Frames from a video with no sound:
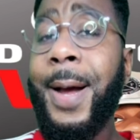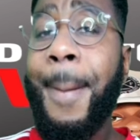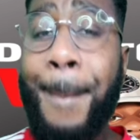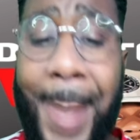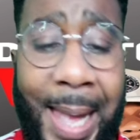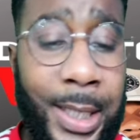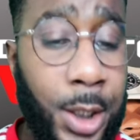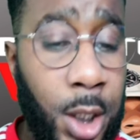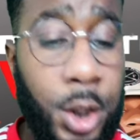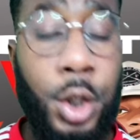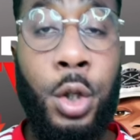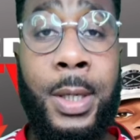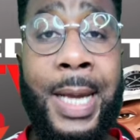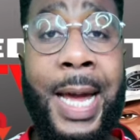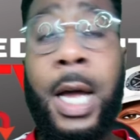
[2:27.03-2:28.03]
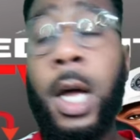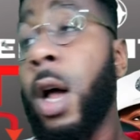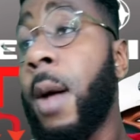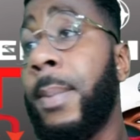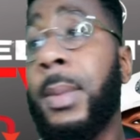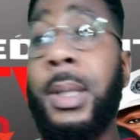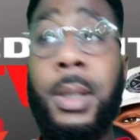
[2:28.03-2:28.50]
Manchester United
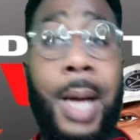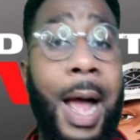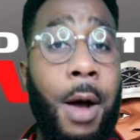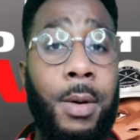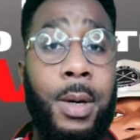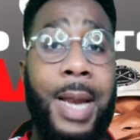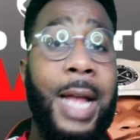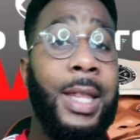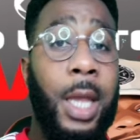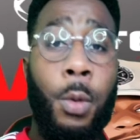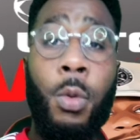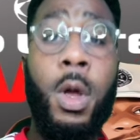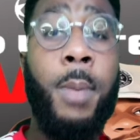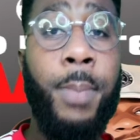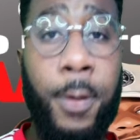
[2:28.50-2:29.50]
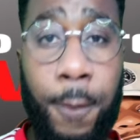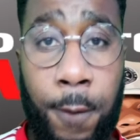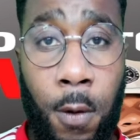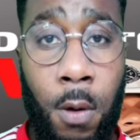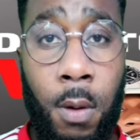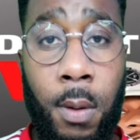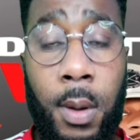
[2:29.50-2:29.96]
come out like they were
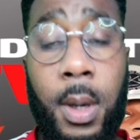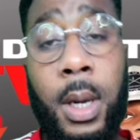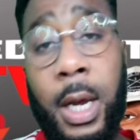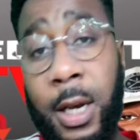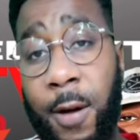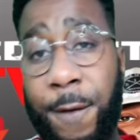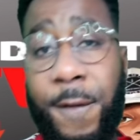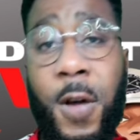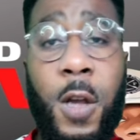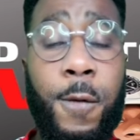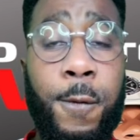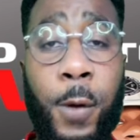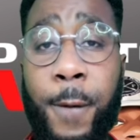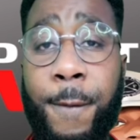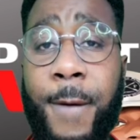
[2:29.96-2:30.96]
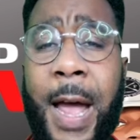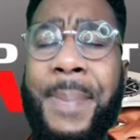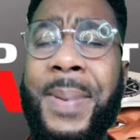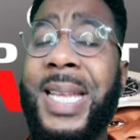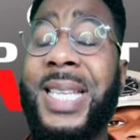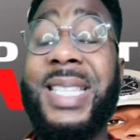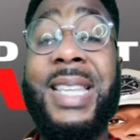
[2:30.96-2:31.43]
before in the first 45
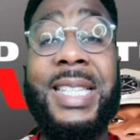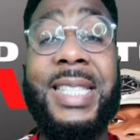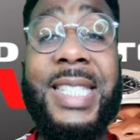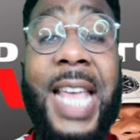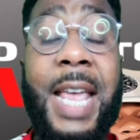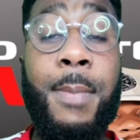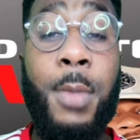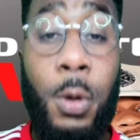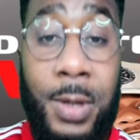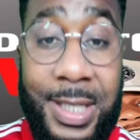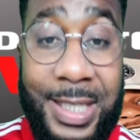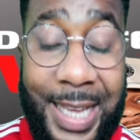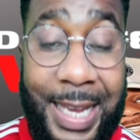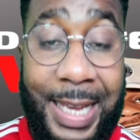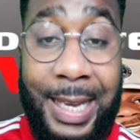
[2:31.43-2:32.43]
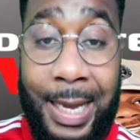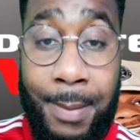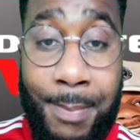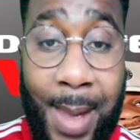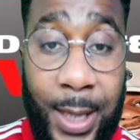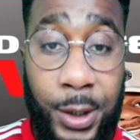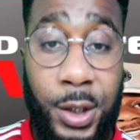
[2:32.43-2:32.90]
minutes, the same old stinking
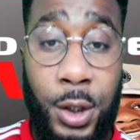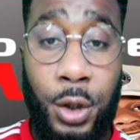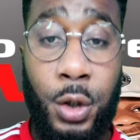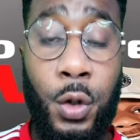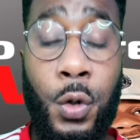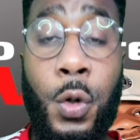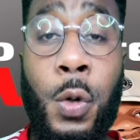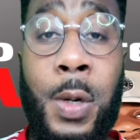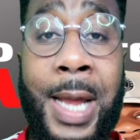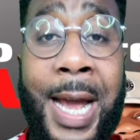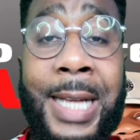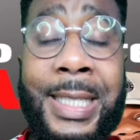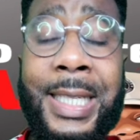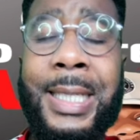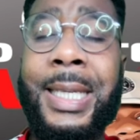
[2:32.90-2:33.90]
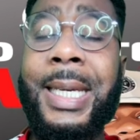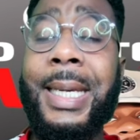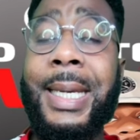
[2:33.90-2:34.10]
Manchester United.